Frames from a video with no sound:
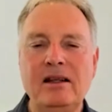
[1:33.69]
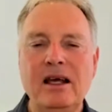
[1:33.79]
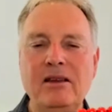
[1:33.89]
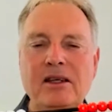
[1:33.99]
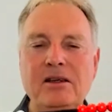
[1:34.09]
The
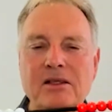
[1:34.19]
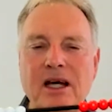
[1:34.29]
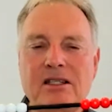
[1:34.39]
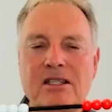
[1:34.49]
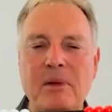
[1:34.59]
other thing you'll
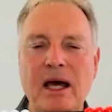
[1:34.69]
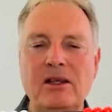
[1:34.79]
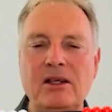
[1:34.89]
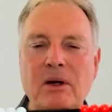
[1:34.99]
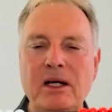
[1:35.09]
notice about
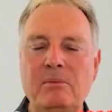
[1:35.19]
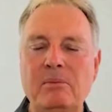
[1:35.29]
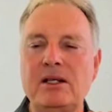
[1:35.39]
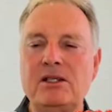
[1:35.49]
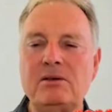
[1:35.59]
the 20
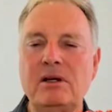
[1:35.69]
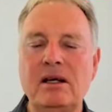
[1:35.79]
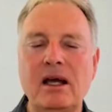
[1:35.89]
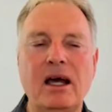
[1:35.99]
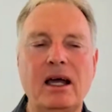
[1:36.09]
bead
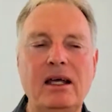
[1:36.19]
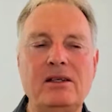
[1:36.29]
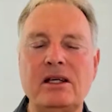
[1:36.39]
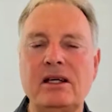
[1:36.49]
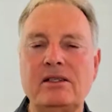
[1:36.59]
string
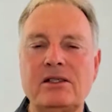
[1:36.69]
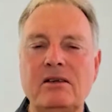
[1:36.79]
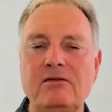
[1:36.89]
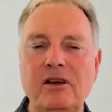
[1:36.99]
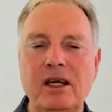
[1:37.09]
is that it's
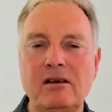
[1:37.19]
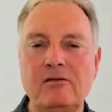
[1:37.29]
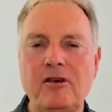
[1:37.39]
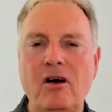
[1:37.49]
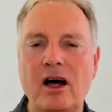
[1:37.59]
configured
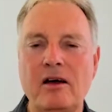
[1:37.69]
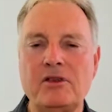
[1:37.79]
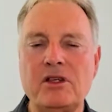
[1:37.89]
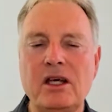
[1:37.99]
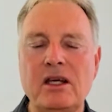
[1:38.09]
in
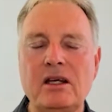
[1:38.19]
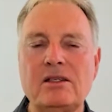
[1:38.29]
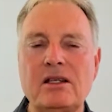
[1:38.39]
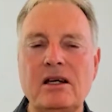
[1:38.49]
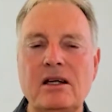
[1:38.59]
fives.
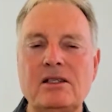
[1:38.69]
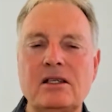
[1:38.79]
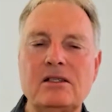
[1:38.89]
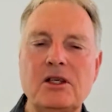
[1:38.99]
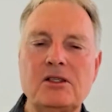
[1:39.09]
So you notice
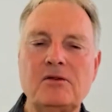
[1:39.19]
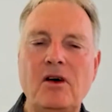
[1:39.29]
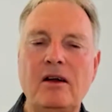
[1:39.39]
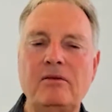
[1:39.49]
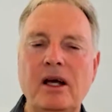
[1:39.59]
it says
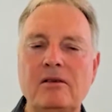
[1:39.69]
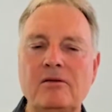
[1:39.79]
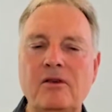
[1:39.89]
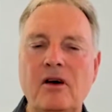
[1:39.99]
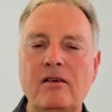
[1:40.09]
5 red
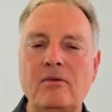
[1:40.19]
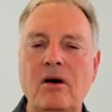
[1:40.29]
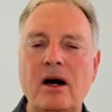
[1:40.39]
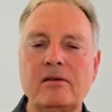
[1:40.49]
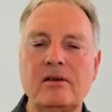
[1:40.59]
and 5
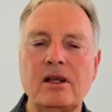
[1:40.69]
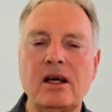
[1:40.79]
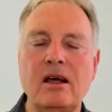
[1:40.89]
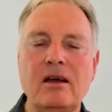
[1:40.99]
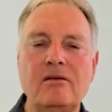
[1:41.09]
white
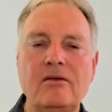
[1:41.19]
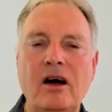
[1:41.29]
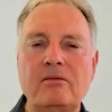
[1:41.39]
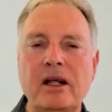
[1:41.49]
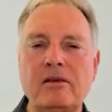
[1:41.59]
and
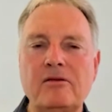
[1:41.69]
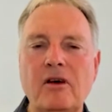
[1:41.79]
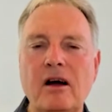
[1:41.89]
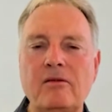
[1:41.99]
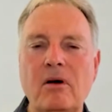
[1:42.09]
5 red and
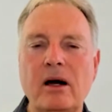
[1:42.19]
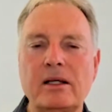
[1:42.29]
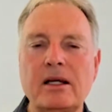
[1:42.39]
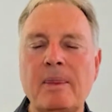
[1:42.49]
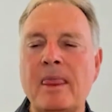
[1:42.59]
5
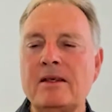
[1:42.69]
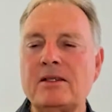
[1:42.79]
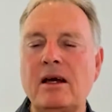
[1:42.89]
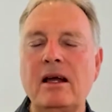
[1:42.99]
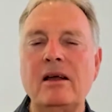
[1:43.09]
white.
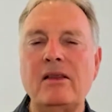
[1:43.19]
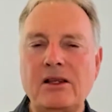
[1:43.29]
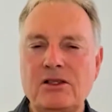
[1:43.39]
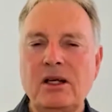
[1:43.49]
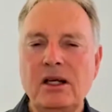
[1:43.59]
So
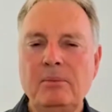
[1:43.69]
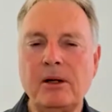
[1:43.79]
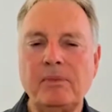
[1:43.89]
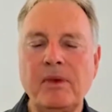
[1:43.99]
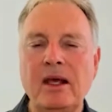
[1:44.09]
that's
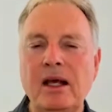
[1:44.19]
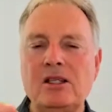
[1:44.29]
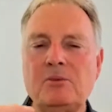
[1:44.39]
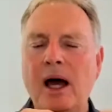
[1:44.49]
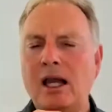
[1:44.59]
deliberate.
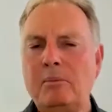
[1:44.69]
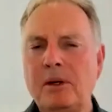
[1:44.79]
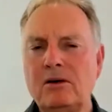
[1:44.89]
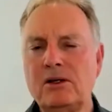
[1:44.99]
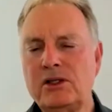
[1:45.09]
It's partly
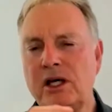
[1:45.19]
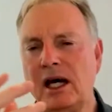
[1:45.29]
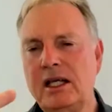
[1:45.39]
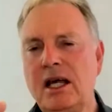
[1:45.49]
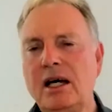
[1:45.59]
because
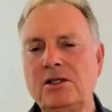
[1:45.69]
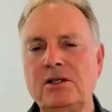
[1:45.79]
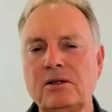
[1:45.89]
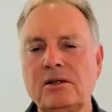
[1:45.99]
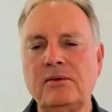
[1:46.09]
young
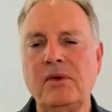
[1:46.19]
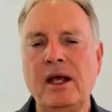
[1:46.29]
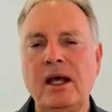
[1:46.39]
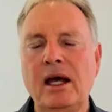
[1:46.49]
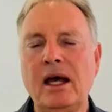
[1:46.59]
children
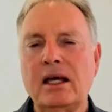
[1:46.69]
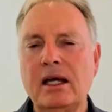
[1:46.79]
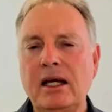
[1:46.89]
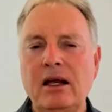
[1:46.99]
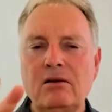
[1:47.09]

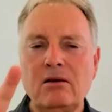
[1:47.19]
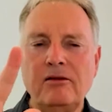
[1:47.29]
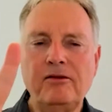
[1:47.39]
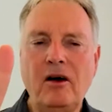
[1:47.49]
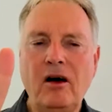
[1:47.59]
can anchor
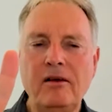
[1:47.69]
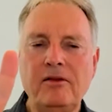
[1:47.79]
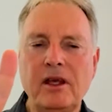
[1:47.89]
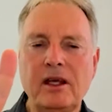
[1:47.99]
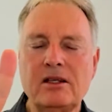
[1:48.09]
off 5
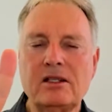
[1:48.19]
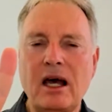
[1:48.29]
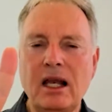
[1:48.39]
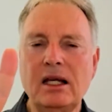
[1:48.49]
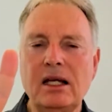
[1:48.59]
things
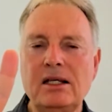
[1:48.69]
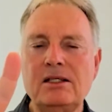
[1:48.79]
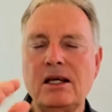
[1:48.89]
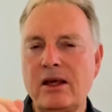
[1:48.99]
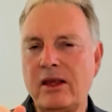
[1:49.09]
a little
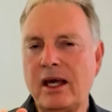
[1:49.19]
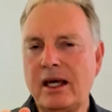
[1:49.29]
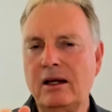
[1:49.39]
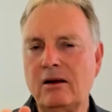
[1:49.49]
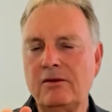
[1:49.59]
easier than they
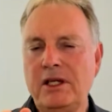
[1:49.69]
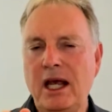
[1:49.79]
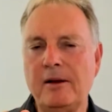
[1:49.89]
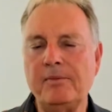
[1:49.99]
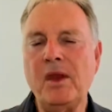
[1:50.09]
can off
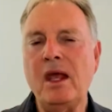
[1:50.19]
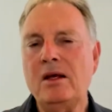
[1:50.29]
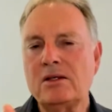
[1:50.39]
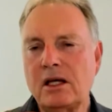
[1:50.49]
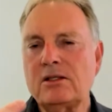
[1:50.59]
10.
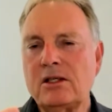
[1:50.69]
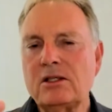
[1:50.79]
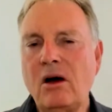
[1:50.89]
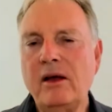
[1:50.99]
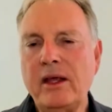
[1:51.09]
So it's
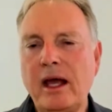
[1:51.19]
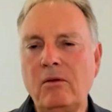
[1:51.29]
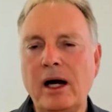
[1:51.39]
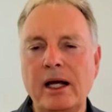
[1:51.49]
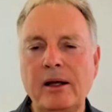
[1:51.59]
designed that
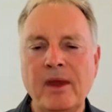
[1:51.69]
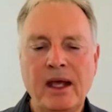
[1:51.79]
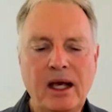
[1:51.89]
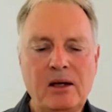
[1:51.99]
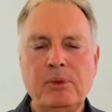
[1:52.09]
way.
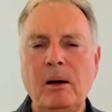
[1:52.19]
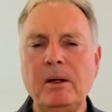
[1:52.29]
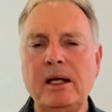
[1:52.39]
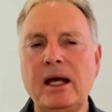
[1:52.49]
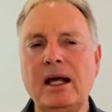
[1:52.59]
And it
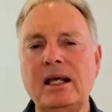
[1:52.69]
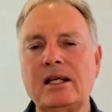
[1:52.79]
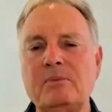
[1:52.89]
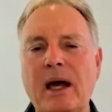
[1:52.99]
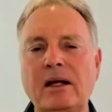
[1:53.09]
probably
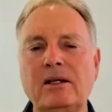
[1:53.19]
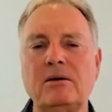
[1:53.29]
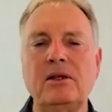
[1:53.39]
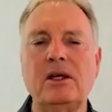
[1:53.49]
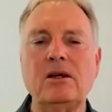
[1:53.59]
links back to
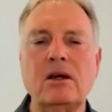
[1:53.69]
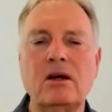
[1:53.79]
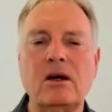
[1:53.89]
a thing